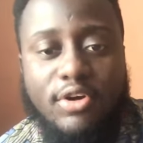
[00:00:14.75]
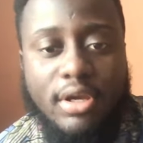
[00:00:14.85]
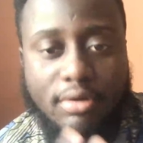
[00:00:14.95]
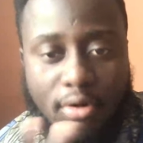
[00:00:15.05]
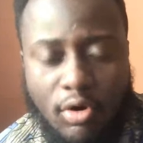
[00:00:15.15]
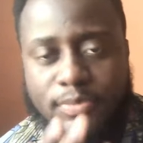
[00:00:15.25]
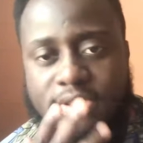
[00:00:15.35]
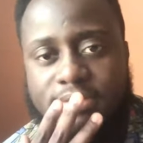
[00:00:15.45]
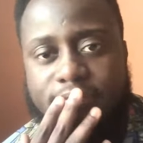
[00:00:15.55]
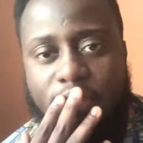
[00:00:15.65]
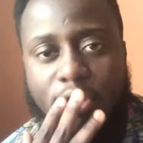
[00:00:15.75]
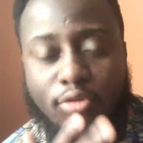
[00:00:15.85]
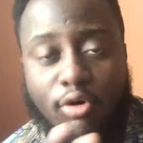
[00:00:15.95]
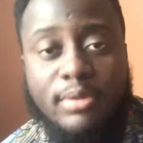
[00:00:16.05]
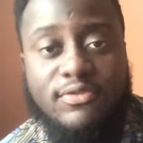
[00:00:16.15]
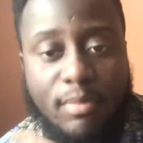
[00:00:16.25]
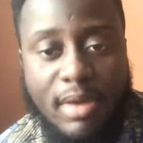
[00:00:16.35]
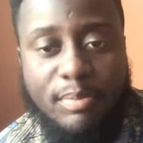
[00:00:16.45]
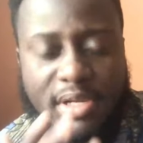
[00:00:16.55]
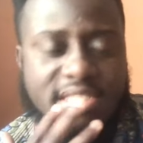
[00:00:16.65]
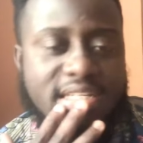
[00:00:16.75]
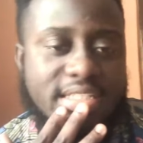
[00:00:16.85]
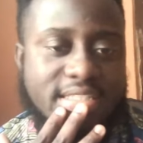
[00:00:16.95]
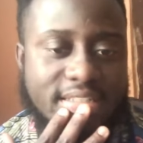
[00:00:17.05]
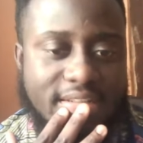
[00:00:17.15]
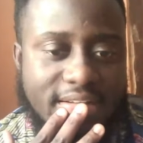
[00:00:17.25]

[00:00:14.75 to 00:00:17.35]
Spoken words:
it as a corrupt or a corrupt former president.